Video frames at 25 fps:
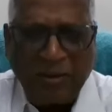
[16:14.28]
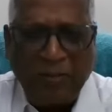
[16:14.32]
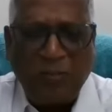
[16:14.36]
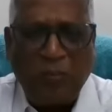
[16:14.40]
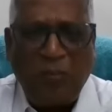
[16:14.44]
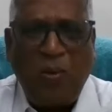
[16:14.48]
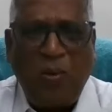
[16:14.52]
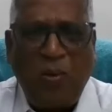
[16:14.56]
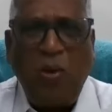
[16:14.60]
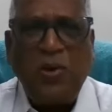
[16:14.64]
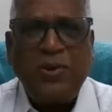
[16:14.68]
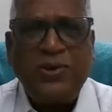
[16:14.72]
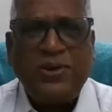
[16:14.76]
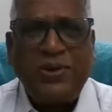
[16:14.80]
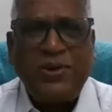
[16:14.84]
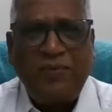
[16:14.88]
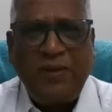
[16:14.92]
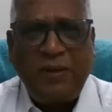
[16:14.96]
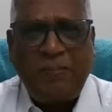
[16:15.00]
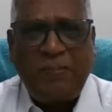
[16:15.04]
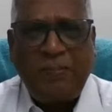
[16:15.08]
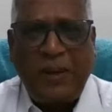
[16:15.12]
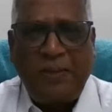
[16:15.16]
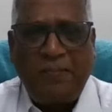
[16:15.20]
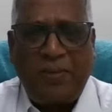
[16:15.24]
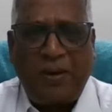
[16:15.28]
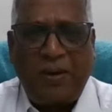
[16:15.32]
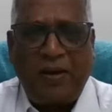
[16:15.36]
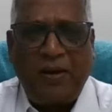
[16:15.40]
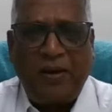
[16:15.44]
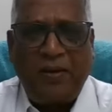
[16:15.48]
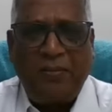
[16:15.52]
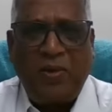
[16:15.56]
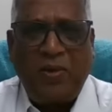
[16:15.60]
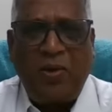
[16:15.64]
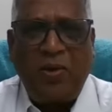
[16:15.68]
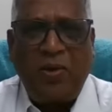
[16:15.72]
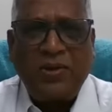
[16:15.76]
most of the people,
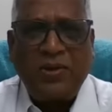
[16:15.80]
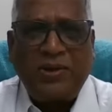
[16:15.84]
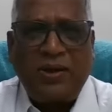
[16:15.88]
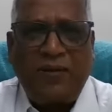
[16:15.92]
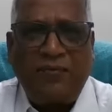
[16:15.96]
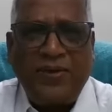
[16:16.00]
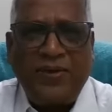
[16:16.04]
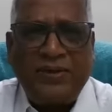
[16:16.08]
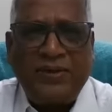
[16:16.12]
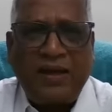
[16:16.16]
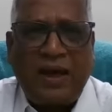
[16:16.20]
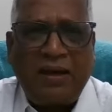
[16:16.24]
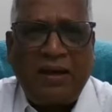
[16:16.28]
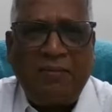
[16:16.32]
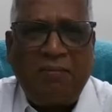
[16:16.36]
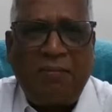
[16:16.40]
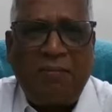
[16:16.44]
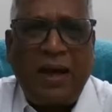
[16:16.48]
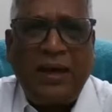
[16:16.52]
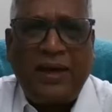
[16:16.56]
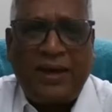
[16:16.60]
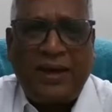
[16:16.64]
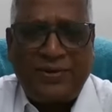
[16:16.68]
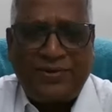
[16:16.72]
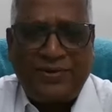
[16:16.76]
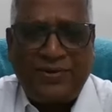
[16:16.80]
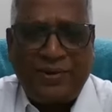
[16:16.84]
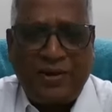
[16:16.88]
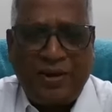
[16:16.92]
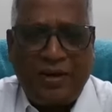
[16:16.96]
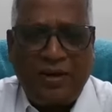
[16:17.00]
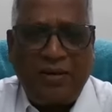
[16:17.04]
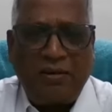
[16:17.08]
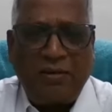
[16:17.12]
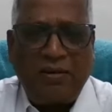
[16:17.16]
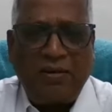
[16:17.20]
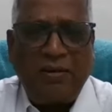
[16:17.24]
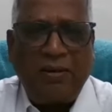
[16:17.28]
most of his admirers,
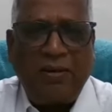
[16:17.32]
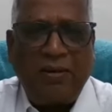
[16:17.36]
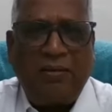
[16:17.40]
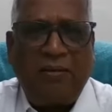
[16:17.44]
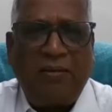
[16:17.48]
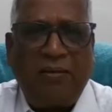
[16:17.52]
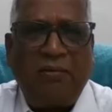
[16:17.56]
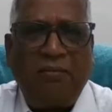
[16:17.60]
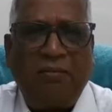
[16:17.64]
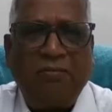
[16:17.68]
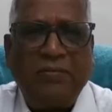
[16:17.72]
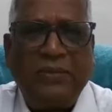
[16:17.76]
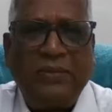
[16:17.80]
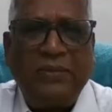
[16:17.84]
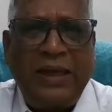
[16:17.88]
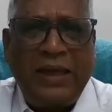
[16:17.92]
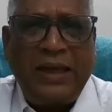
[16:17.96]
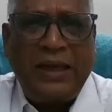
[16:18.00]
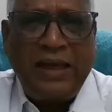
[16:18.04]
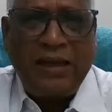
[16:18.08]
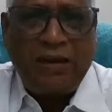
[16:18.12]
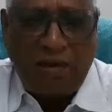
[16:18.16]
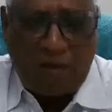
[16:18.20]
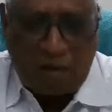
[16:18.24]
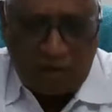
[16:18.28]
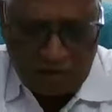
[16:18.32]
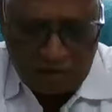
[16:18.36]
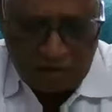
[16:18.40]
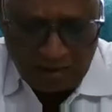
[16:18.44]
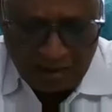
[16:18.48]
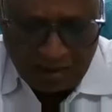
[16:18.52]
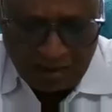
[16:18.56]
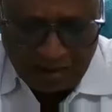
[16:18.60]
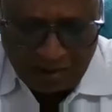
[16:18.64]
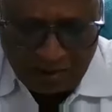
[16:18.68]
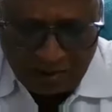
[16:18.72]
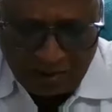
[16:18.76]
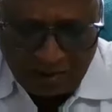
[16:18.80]
they
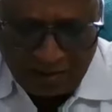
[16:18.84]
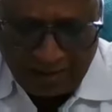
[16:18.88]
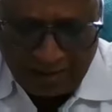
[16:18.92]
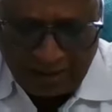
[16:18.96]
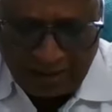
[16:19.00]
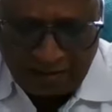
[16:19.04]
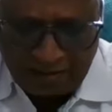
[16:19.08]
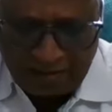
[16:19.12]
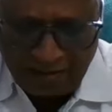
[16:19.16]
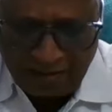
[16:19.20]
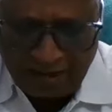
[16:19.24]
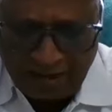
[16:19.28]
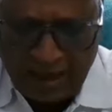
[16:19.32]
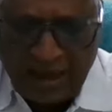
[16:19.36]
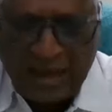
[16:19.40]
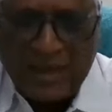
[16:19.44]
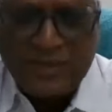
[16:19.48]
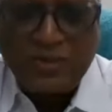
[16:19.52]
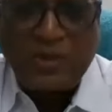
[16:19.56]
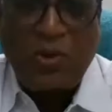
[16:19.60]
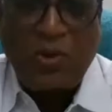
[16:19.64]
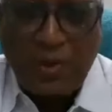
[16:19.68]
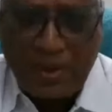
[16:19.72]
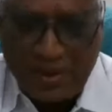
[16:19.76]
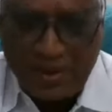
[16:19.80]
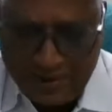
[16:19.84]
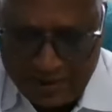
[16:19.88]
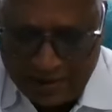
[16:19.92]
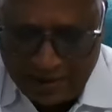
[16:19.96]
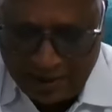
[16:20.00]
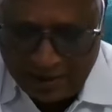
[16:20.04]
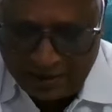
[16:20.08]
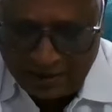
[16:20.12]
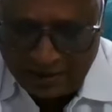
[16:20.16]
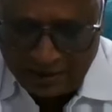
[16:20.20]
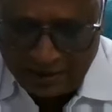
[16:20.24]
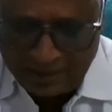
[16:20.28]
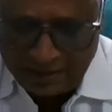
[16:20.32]
call Lohia as an
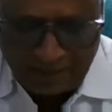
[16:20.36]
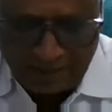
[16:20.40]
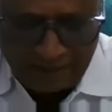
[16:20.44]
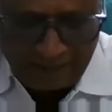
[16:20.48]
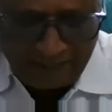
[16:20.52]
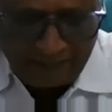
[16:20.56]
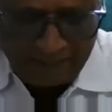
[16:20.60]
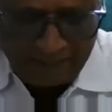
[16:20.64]
original thinker